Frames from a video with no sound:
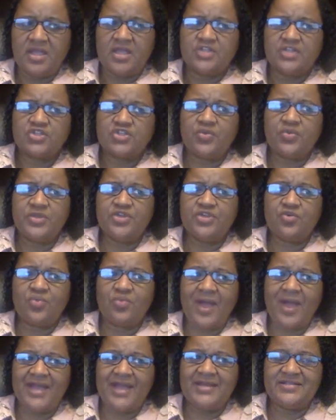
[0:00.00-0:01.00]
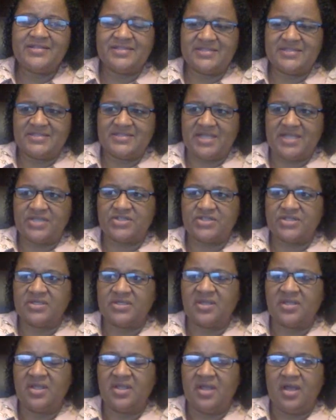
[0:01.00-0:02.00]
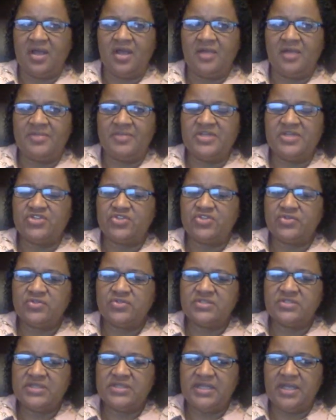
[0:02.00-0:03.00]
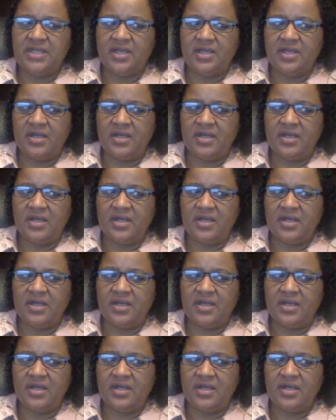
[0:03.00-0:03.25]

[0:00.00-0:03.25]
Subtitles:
So when you're writing this section, it's usually